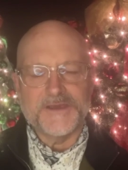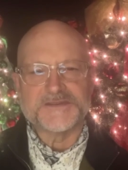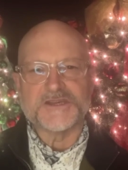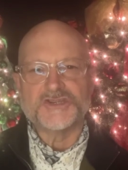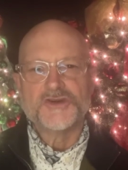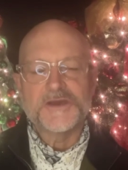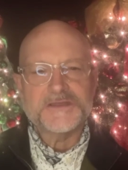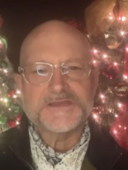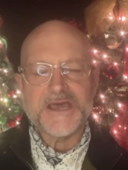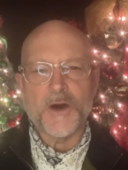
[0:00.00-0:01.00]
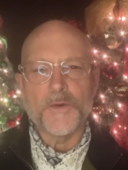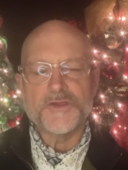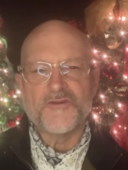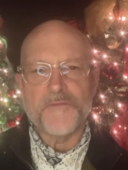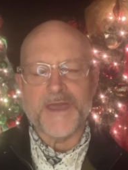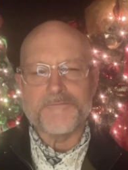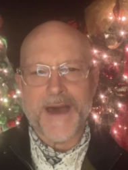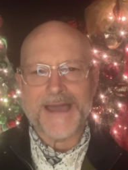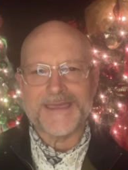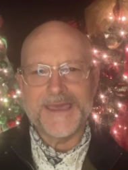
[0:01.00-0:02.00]
He said, You can tell when you've made
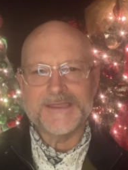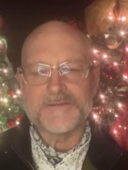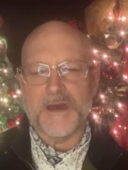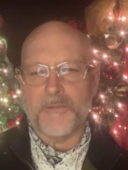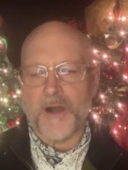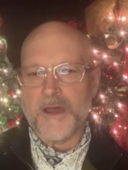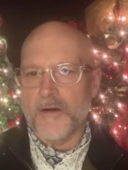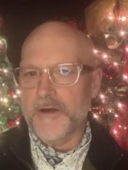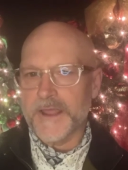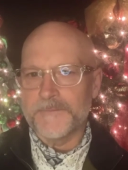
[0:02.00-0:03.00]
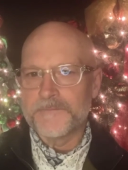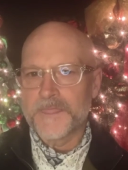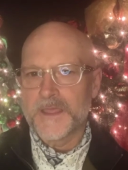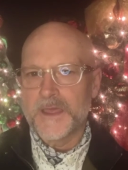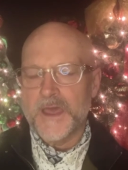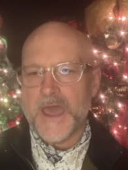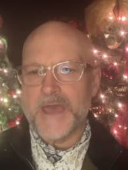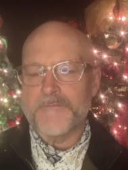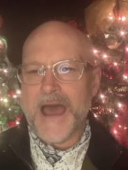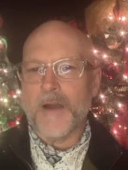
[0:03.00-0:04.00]
my kingdom a priority
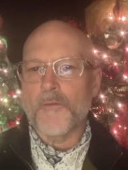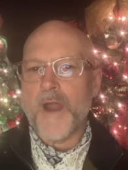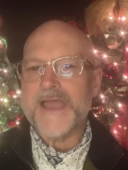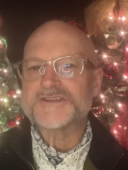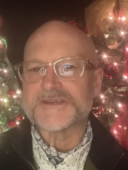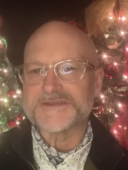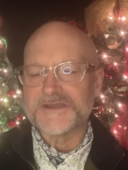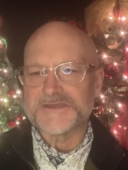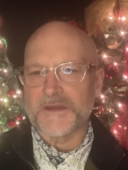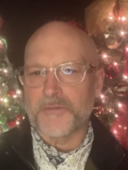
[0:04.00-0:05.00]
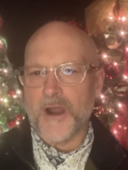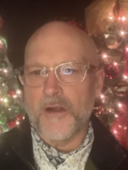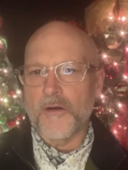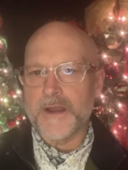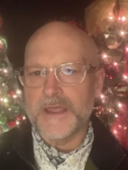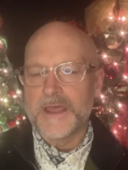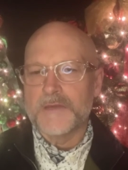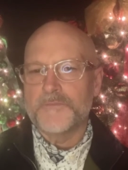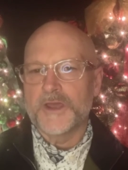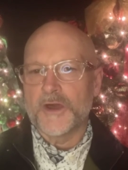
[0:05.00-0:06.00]
and my righteousness a priority
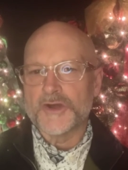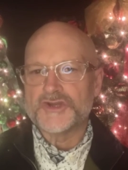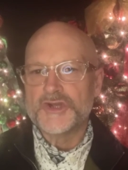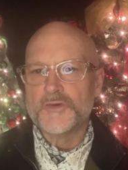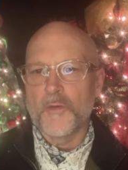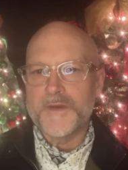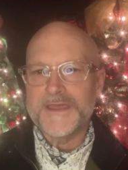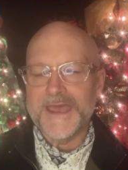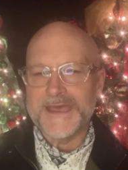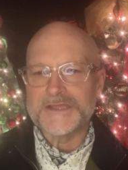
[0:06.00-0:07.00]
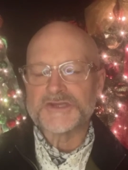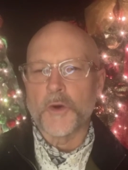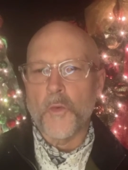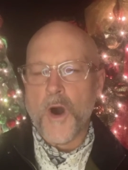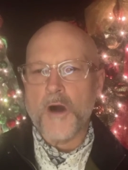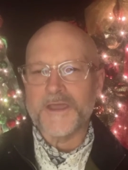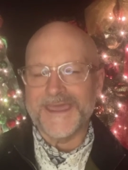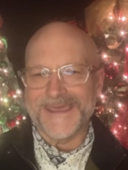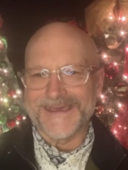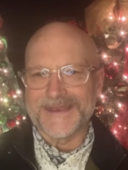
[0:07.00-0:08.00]
because you will begin to walk
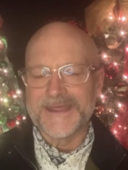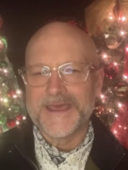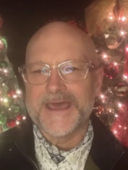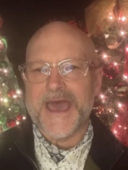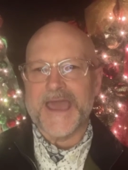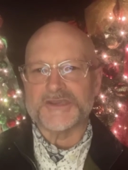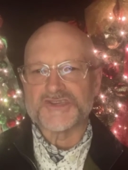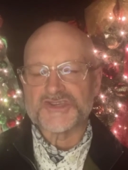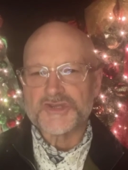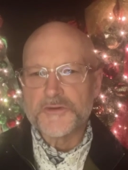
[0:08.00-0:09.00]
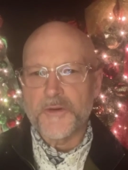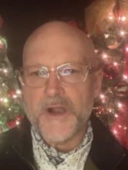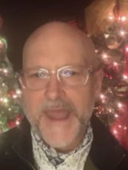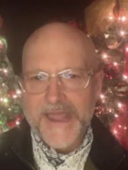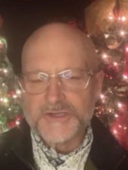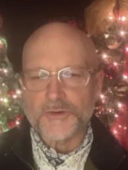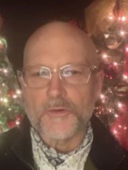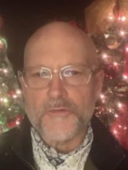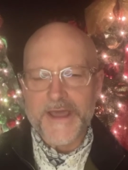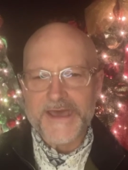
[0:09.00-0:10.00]
in a supernatural
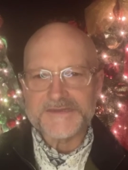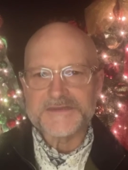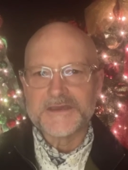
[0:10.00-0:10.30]
rest,